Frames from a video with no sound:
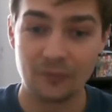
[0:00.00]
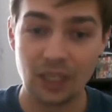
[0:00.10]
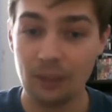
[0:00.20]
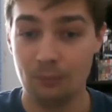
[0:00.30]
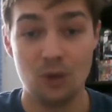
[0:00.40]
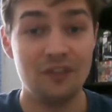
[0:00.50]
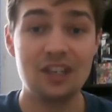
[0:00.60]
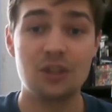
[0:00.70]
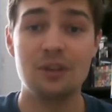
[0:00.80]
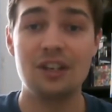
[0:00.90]
moving
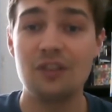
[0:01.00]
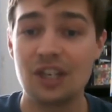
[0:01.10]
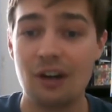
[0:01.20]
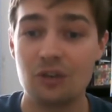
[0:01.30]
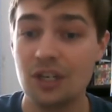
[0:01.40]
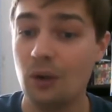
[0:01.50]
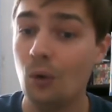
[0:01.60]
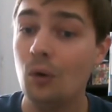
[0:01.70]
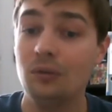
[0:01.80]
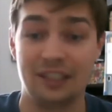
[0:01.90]
into a different territory
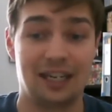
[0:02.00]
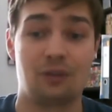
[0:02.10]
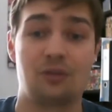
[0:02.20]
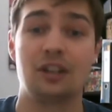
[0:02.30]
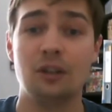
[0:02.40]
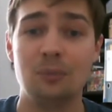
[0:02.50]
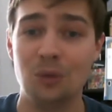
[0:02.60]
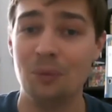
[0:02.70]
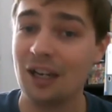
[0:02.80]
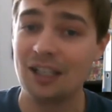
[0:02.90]
or encountering a lot
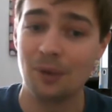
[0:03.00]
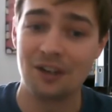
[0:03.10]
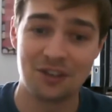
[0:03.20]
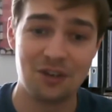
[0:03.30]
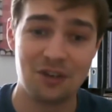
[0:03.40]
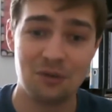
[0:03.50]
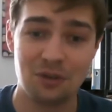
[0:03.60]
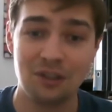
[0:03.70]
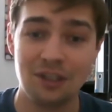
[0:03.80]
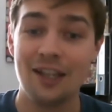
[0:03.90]
more bullywugs than
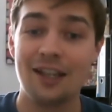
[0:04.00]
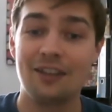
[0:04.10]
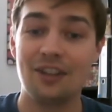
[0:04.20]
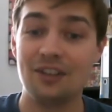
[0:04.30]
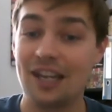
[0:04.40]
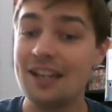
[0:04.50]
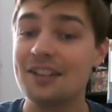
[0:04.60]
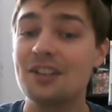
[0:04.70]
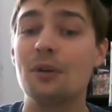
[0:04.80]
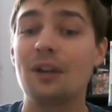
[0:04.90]
usual, then cater
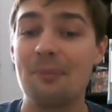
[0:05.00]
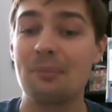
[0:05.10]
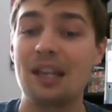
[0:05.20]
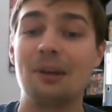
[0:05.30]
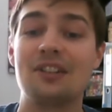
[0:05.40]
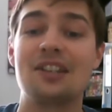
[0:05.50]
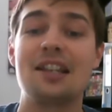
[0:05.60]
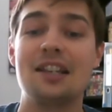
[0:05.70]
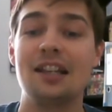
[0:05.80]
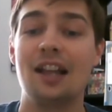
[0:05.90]
to your campaign by
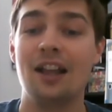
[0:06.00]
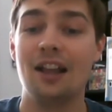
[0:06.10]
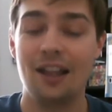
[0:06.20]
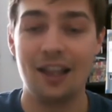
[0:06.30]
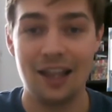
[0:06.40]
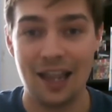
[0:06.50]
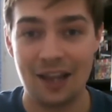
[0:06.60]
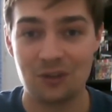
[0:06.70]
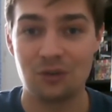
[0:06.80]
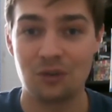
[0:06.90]
taking
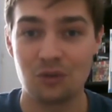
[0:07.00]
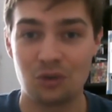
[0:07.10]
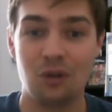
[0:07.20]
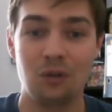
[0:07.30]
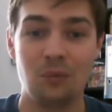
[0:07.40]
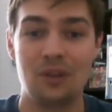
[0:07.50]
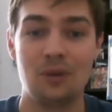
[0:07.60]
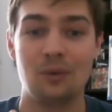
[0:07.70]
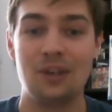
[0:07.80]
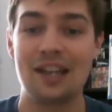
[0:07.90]
extra control with
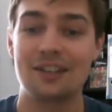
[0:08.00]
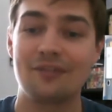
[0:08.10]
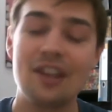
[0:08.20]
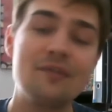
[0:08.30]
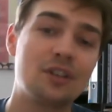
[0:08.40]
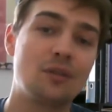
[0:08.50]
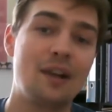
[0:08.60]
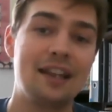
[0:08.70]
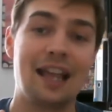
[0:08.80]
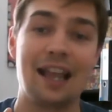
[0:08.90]
your next favoured
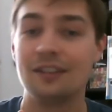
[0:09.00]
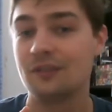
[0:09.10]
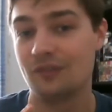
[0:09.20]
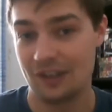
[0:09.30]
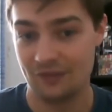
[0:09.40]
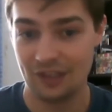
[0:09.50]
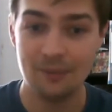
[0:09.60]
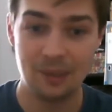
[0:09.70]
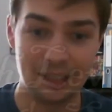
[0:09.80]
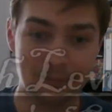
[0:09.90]
terrain and favoured enemy.